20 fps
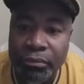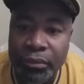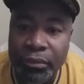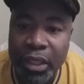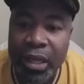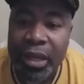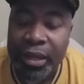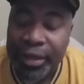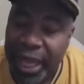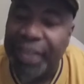
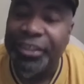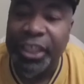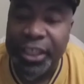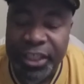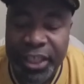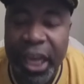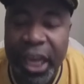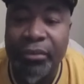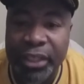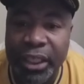That's
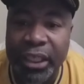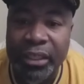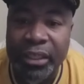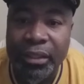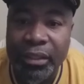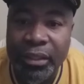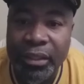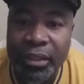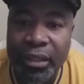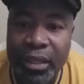integrity.
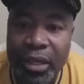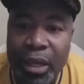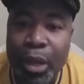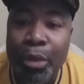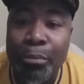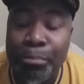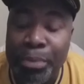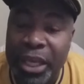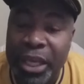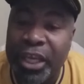
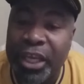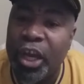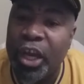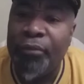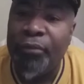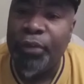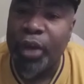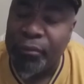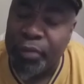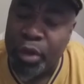Be
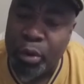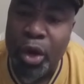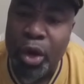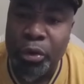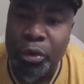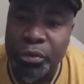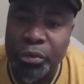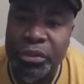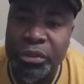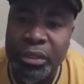careful of your
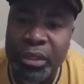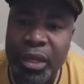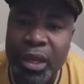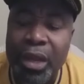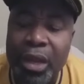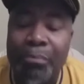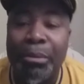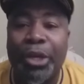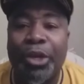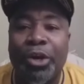words
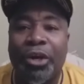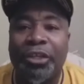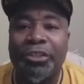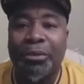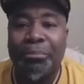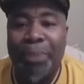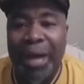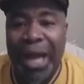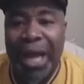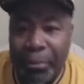because the
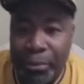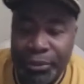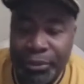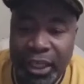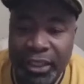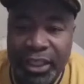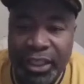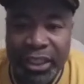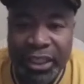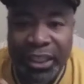Bible says
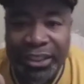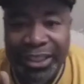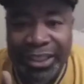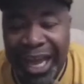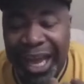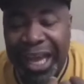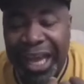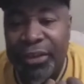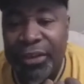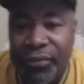that there's
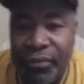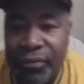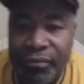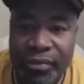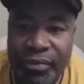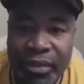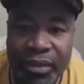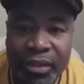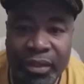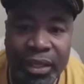life
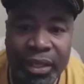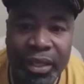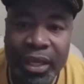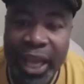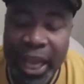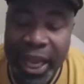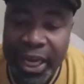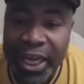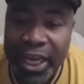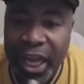
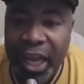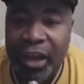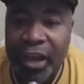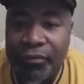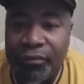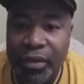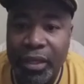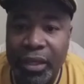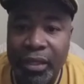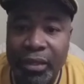and death
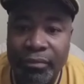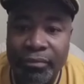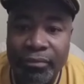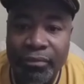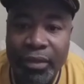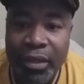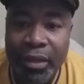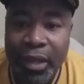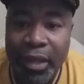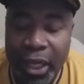
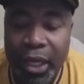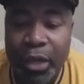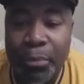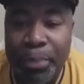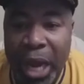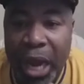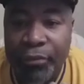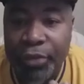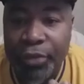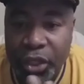in the
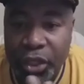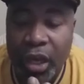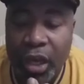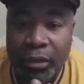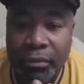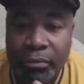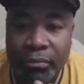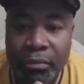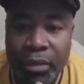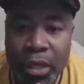power of your tongue.
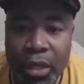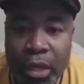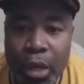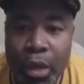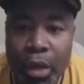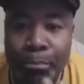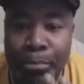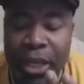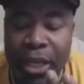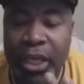
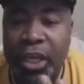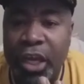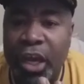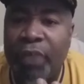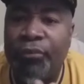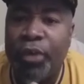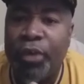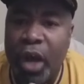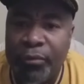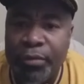Be
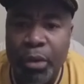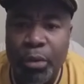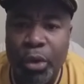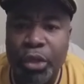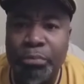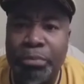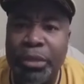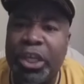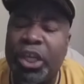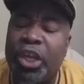careful of your words.
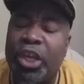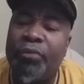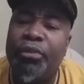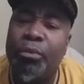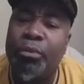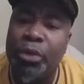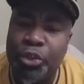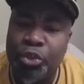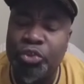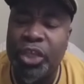Be careful
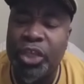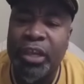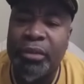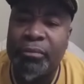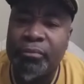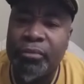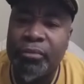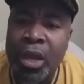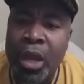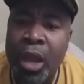what you say.
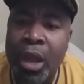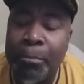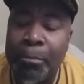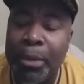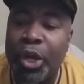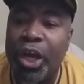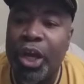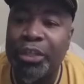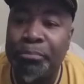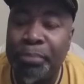
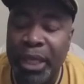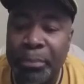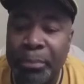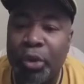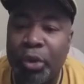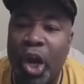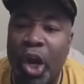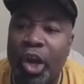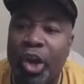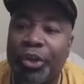Because people
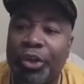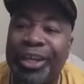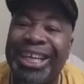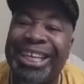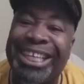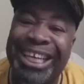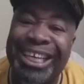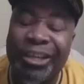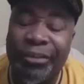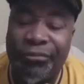are going to
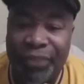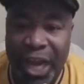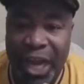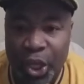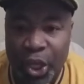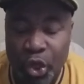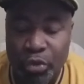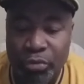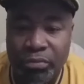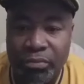identify
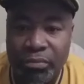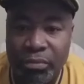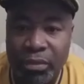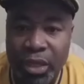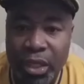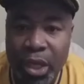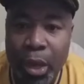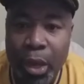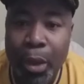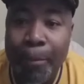you
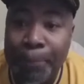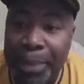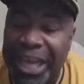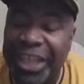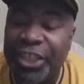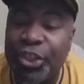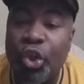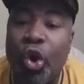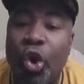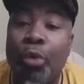
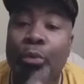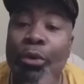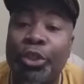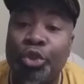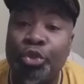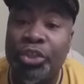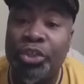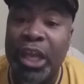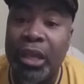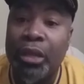based on what you
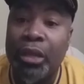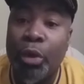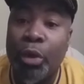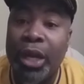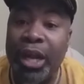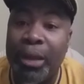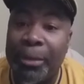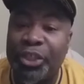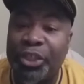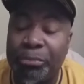say, what
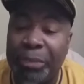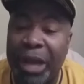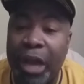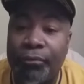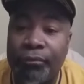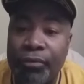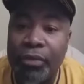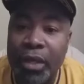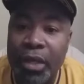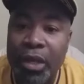comes out your mouth.
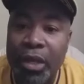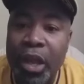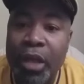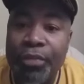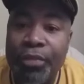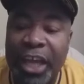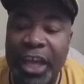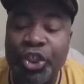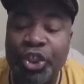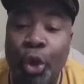
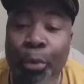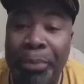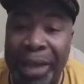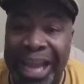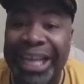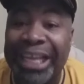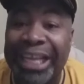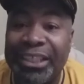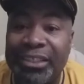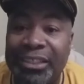That's your
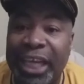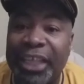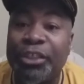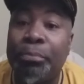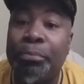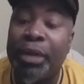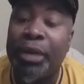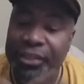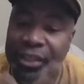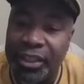package. That's the
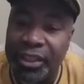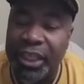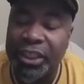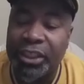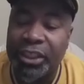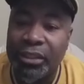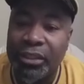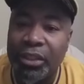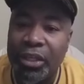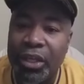
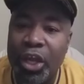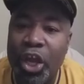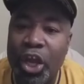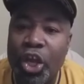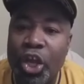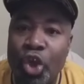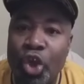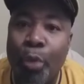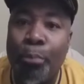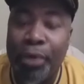presentation.
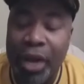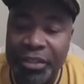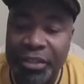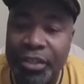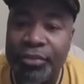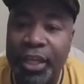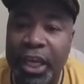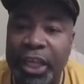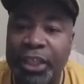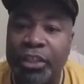Your
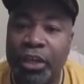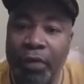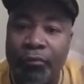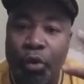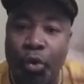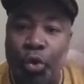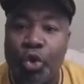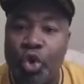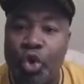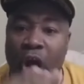presentation of
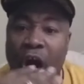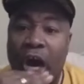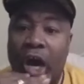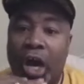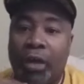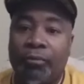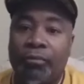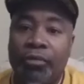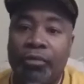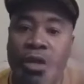who you
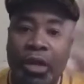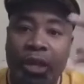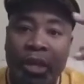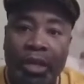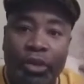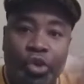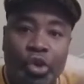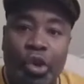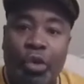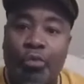are,
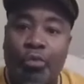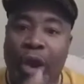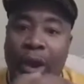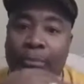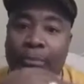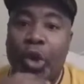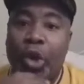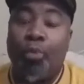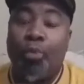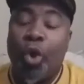your, rep,
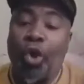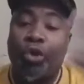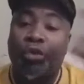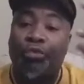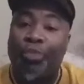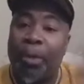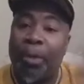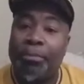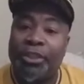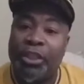your words
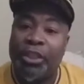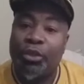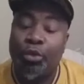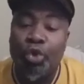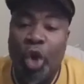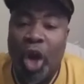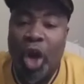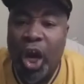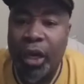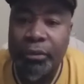represent who you
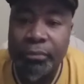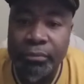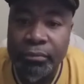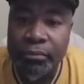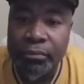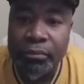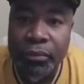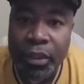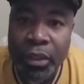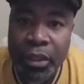are.
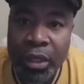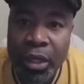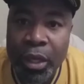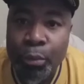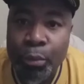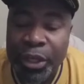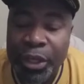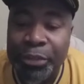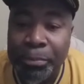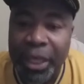
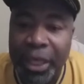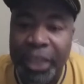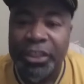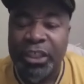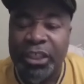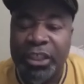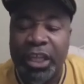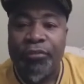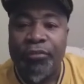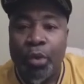Which means
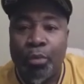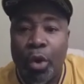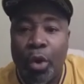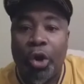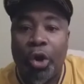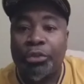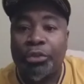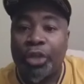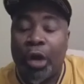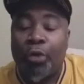that if your
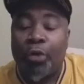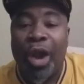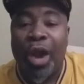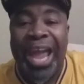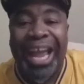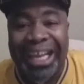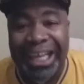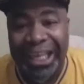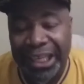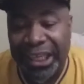words are
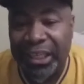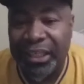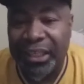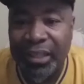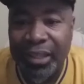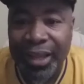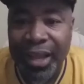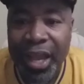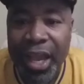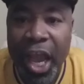raggedy
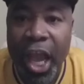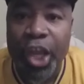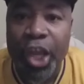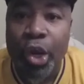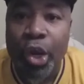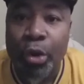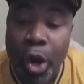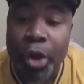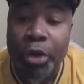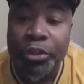and your
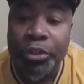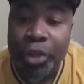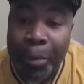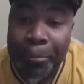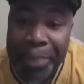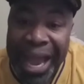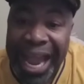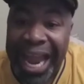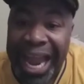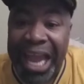words are
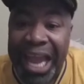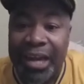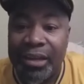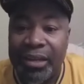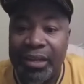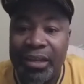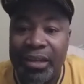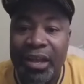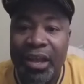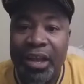bad,
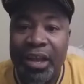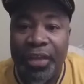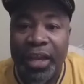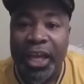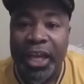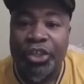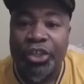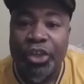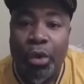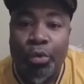then
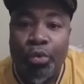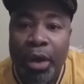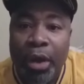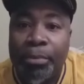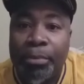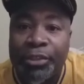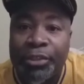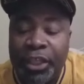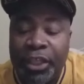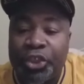it's going to
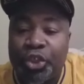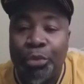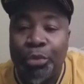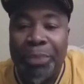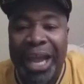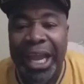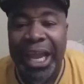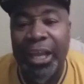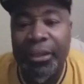represent you bad.